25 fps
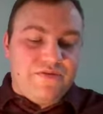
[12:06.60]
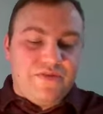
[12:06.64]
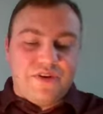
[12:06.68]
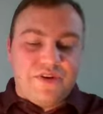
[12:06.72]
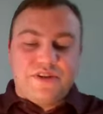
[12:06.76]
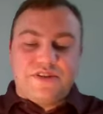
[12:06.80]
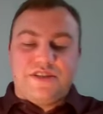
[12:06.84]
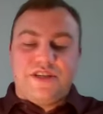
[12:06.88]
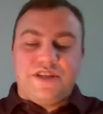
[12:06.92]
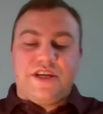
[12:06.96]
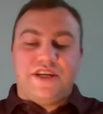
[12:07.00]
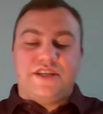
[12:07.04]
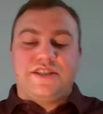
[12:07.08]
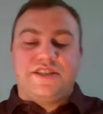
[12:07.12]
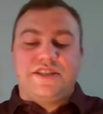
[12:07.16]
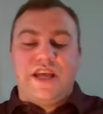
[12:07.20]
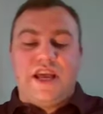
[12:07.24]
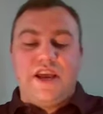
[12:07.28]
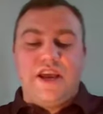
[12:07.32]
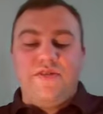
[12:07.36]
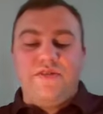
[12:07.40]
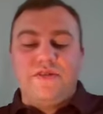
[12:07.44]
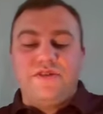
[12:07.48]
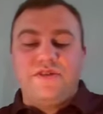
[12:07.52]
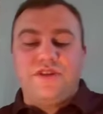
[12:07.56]
verse 6,
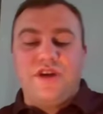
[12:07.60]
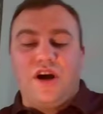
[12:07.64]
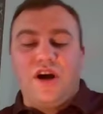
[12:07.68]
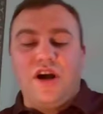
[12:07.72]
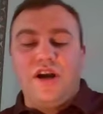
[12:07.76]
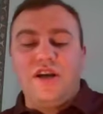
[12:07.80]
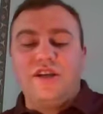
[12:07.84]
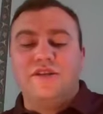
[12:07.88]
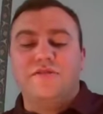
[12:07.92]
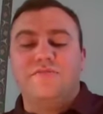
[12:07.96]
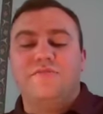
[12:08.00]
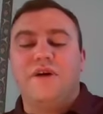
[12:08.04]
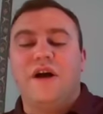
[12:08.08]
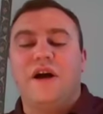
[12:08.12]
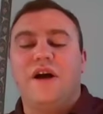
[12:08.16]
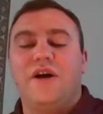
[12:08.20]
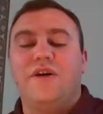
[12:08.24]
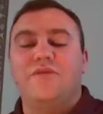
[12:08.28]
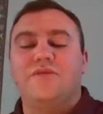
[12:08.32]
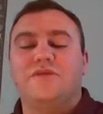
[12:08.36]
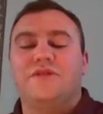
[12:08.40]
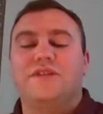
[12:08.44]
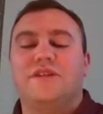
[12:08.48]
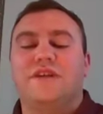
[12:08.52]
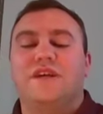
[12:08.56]
David talks
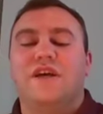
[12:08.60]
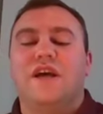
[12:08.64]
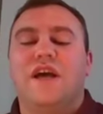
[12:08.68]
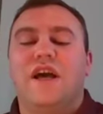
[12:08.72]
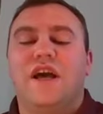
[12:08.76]
about